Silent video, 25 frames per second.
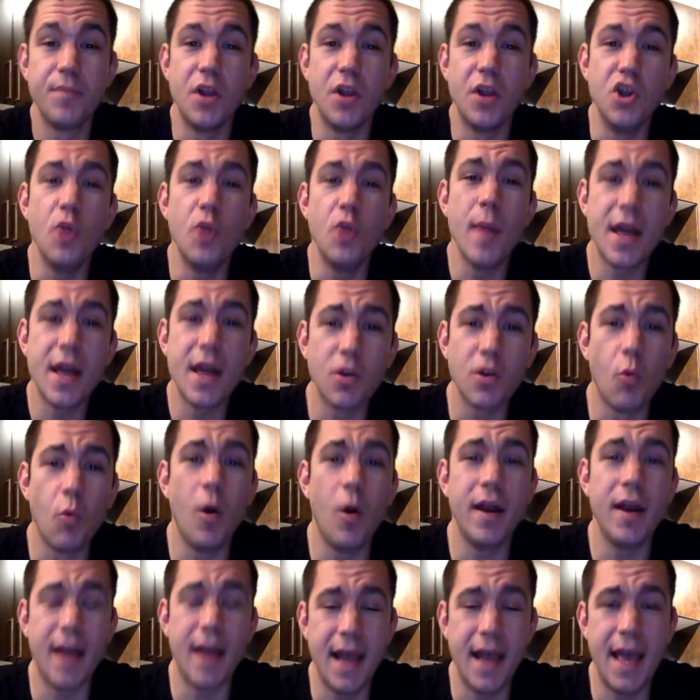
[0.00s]
No matter
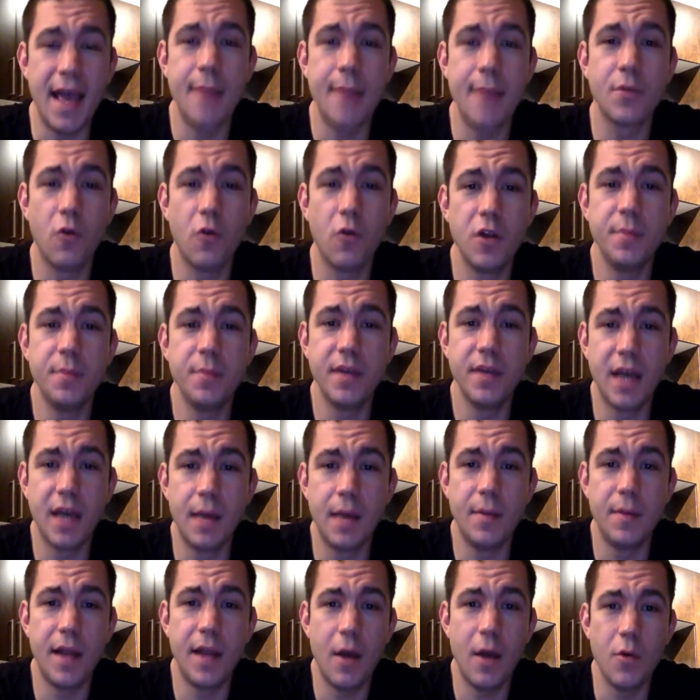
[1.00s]
what, I am going to be
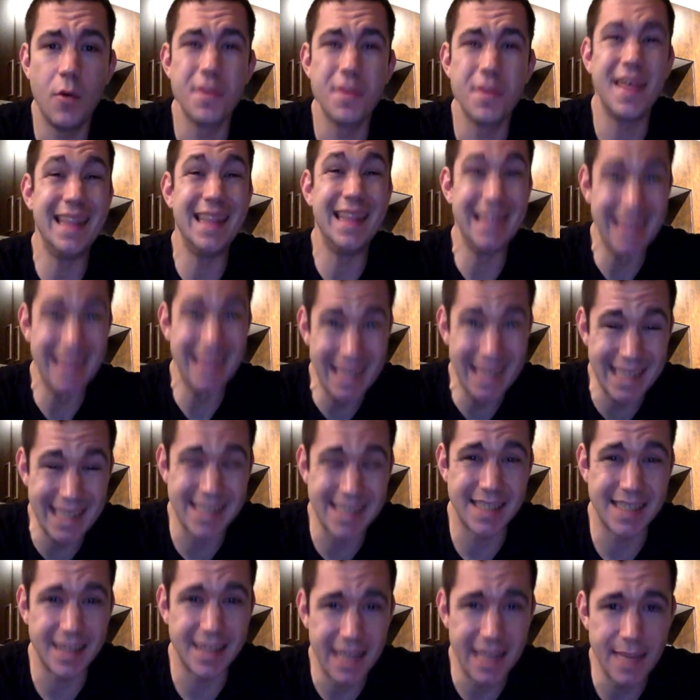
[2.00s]
coming out with at
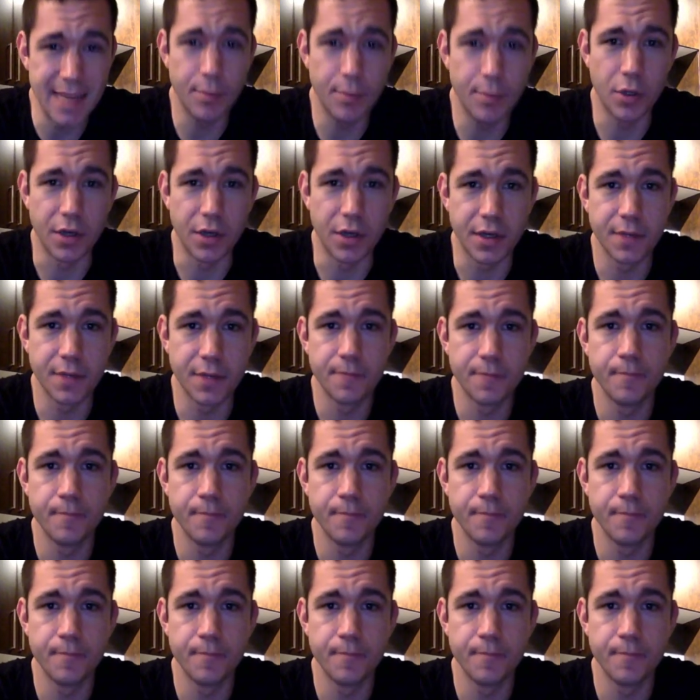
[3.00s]
least an ebook,